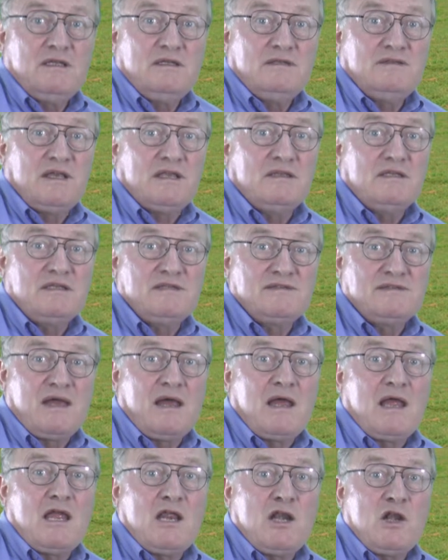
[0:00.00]
Tannins
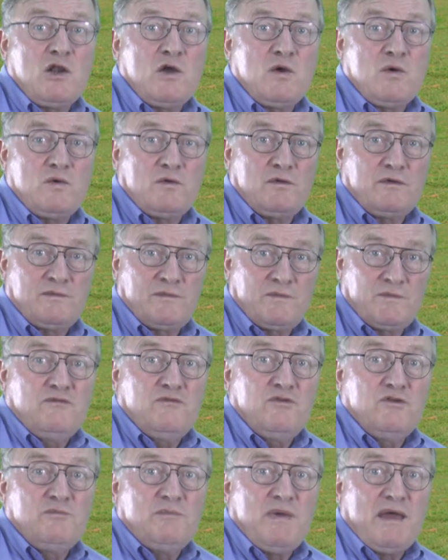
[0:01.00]
are low.
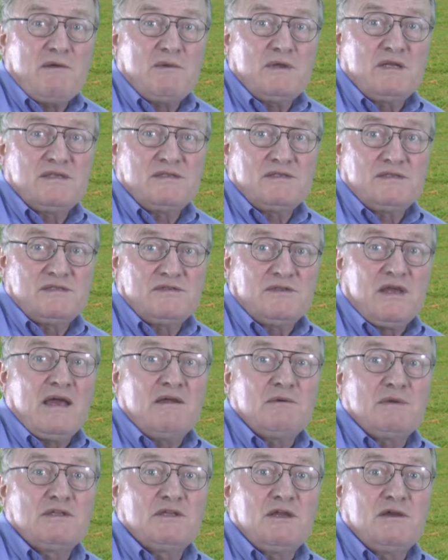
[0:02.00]
Food pairings,
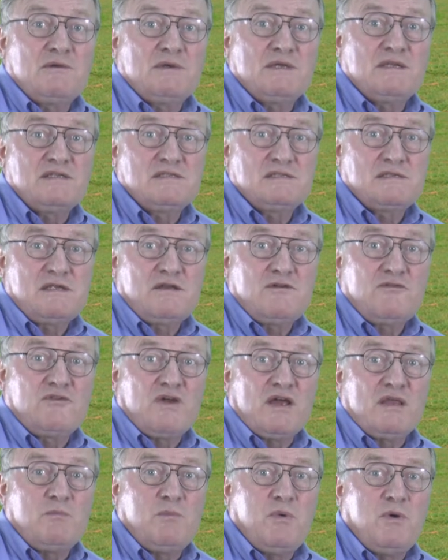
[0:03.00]
Thai red curries,
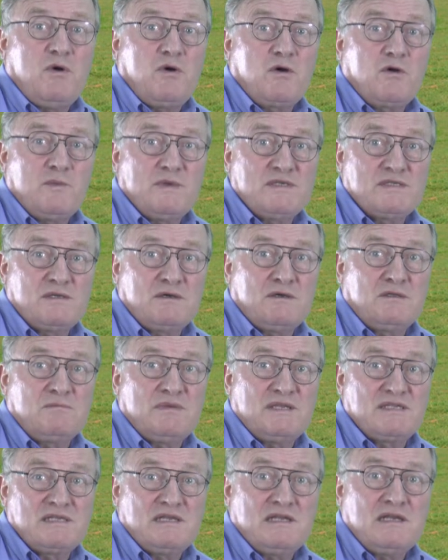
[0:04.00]
fried pork with
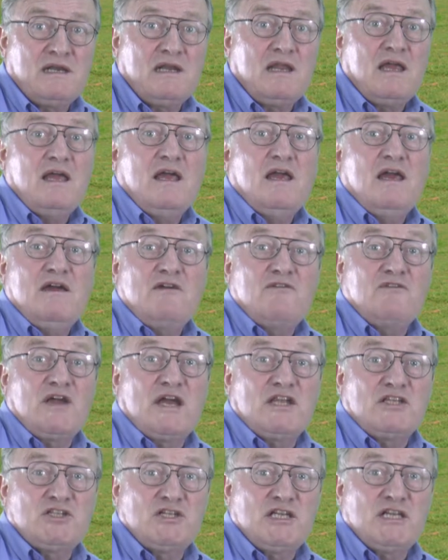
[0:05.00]
hot basil,
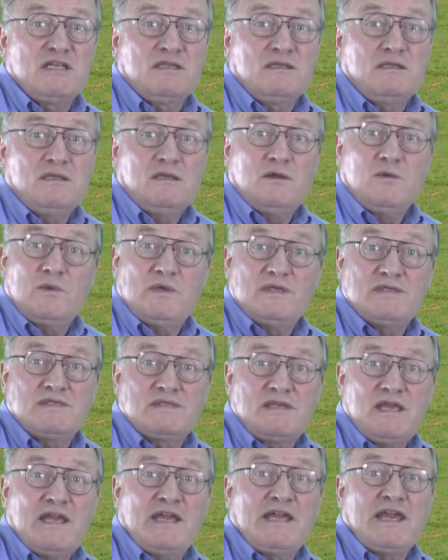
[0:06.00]
fried chicken
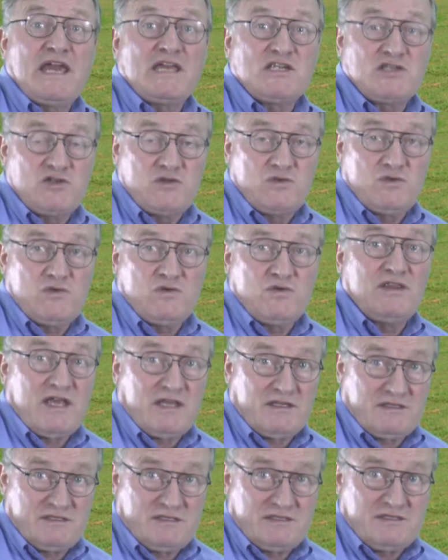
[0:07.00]
with cashew
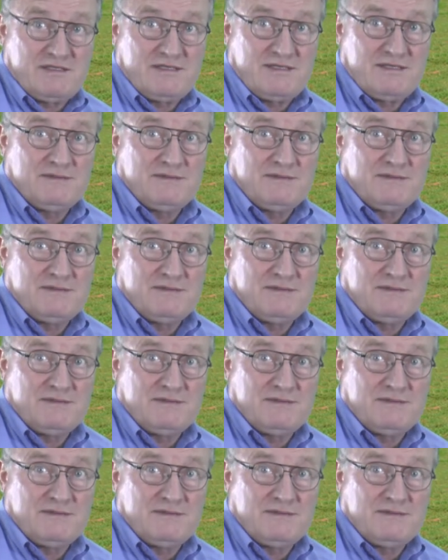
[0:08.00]
nuts.